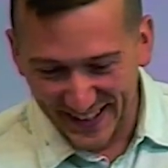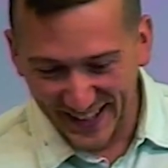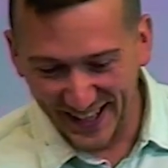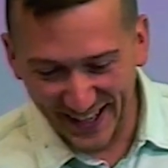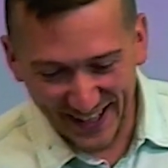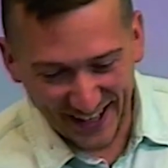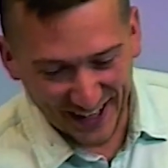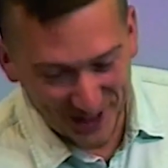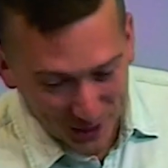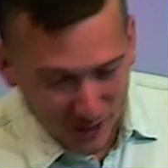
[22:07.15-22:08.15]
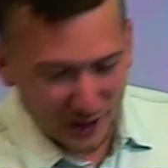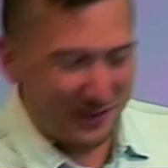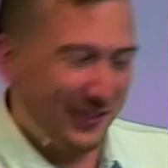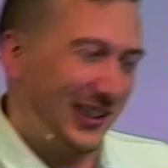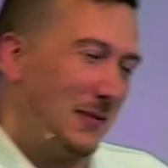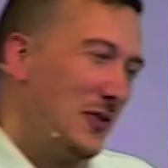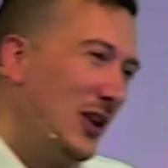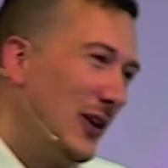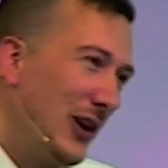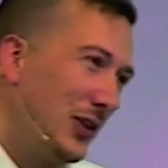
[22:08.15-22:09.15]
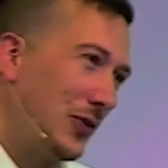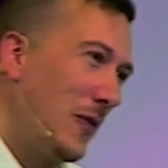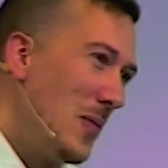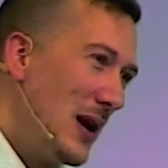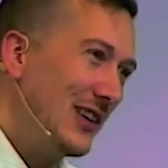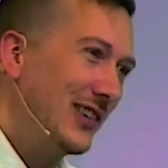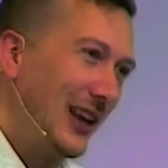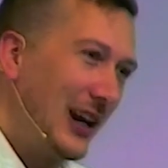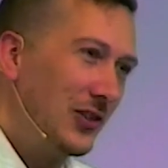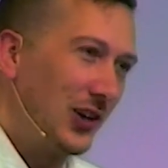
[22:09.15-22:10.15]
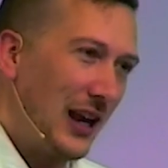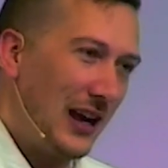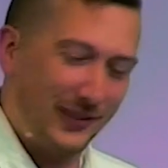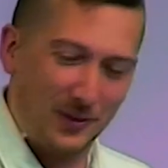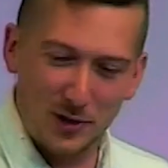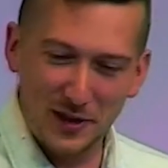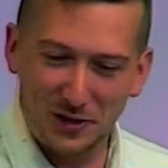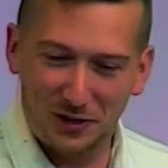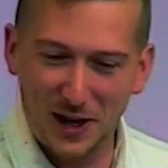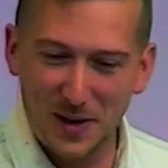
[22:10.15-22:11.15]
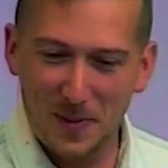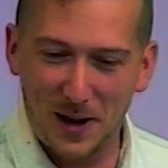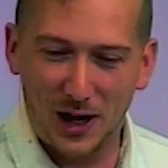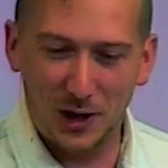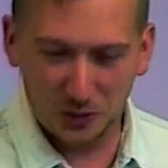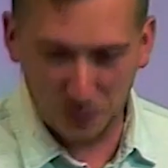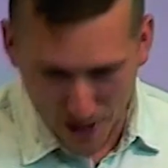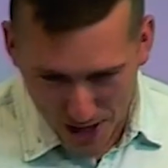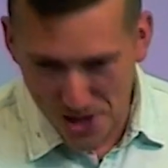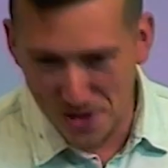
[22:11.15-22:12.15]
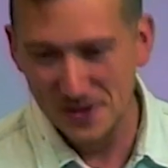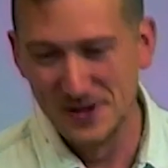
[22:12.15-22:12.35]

Uh, I could list some of the lyrics from the main stage at Glastonbury this year, but I'll spare you.